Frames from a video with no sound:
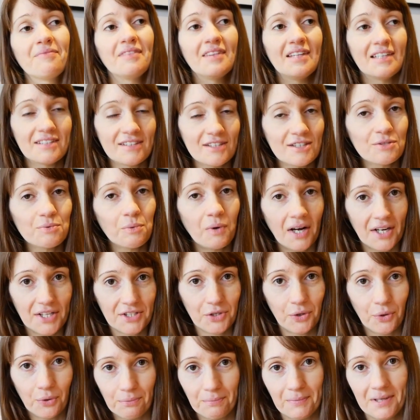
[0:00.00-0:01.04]
This is what I
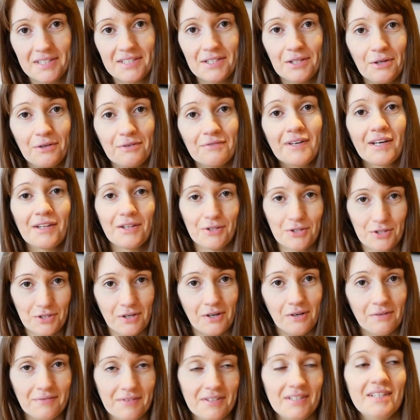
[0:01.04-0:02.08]
told myself at the
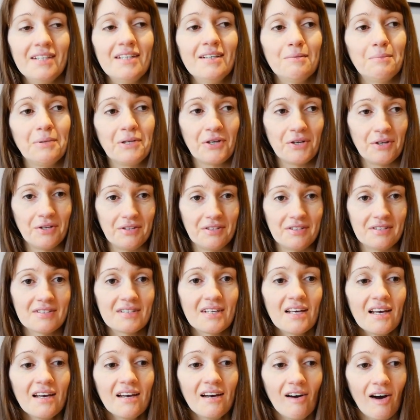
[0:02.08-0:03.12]
start of the year because
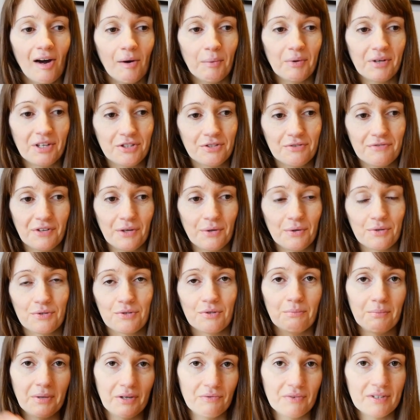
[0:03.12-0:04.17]
I wanted to focus
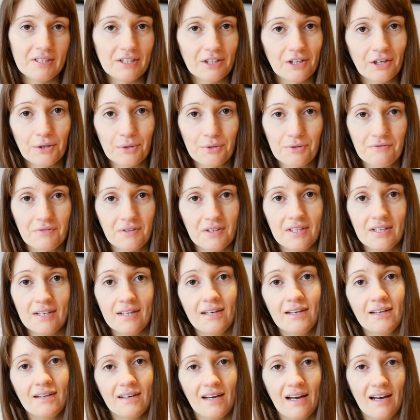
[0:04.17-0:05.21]
on my reading goals for the
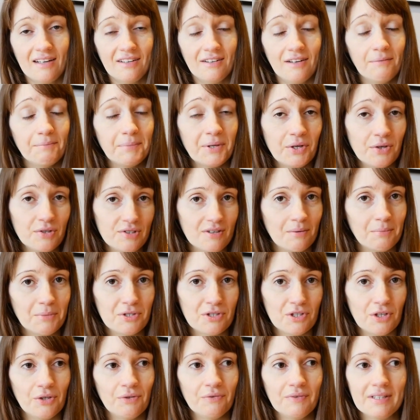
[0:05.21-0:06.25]
year, and because I'm a
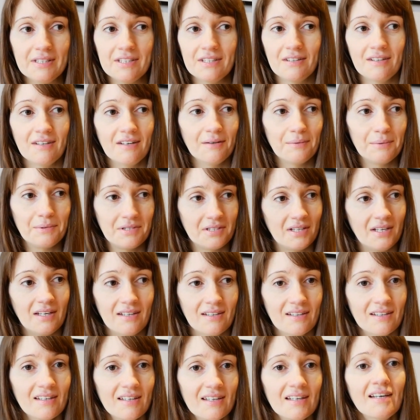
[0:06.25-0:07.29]
slow reader, I was
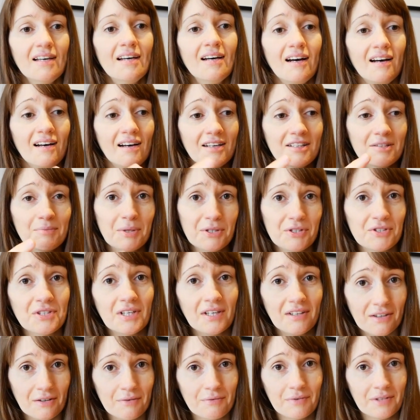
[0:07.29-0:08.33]
like, as much as I
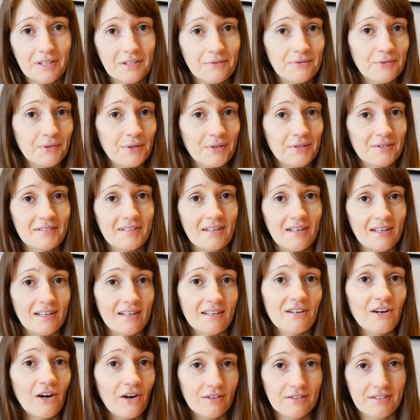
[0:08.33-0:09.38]
love readathons, I
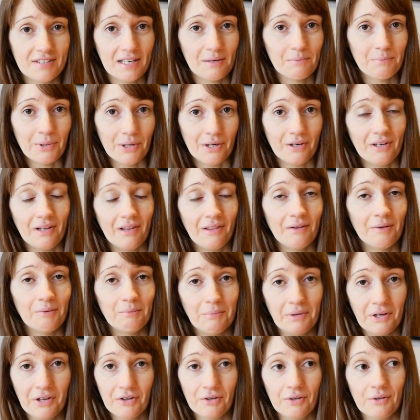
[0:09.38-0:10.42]
can't take part in them
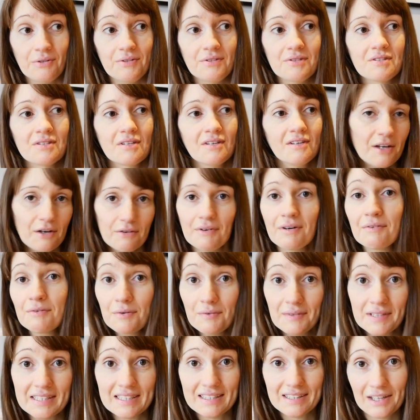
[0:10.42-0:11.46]
because of other
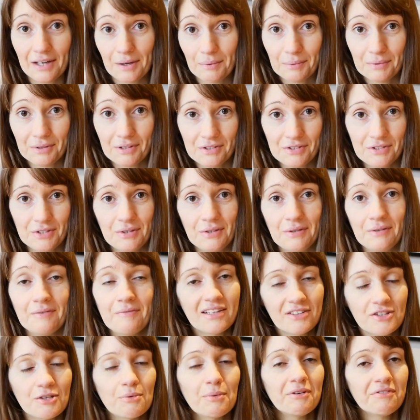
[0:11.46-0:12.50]
reading that I want to do.
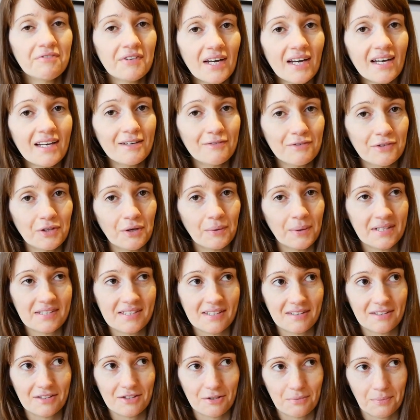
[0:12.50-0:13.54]
To be fair, even though I
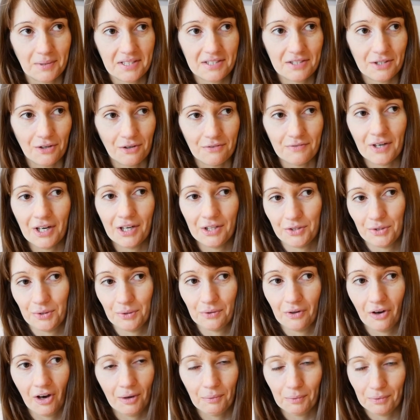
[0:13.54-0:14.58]
said this to myself, I knew
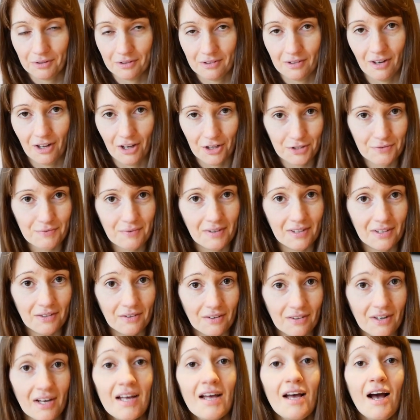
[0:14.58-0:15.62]
that I wouldn't last very
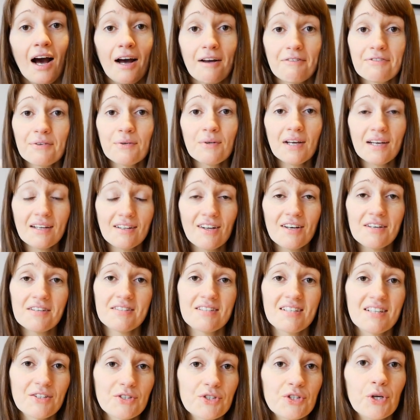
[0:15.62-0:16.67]
long. I feel like
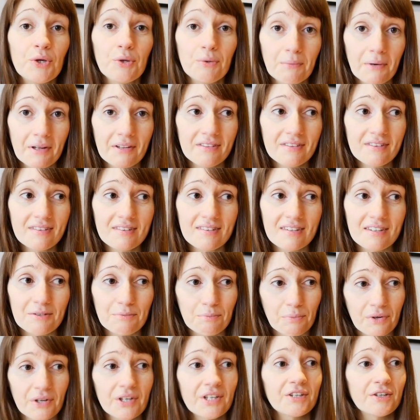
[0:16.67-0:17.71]
lasting 2 months is
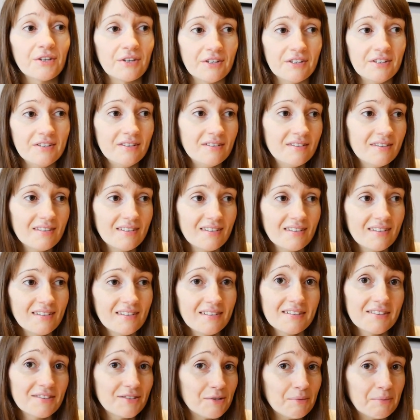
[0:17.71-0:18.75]
pretty good,
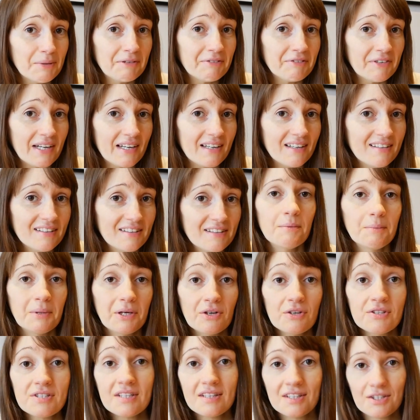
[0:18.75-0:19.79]
to be fair.
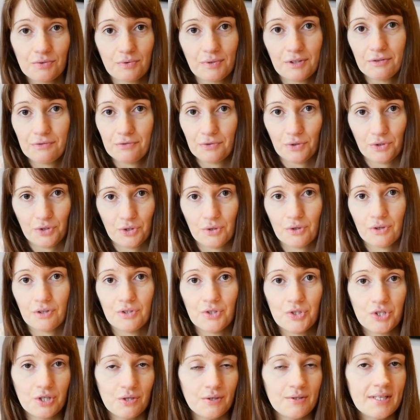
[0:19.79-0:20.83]
Because in this readathon, you can
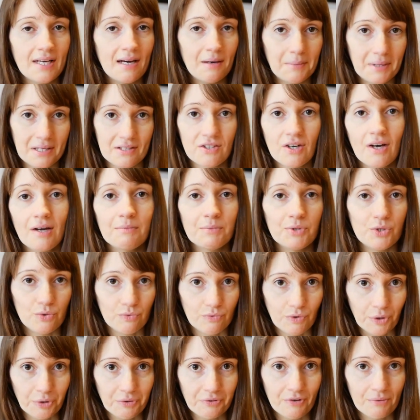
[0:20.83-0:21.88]
choose how many times you
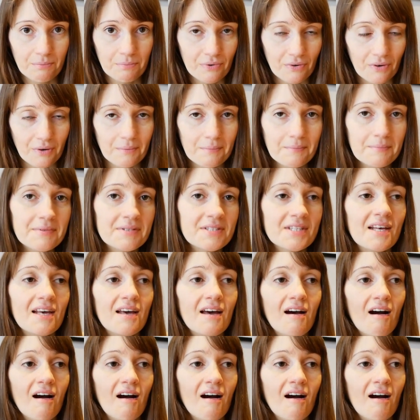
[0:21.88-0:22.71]
roll for prompts.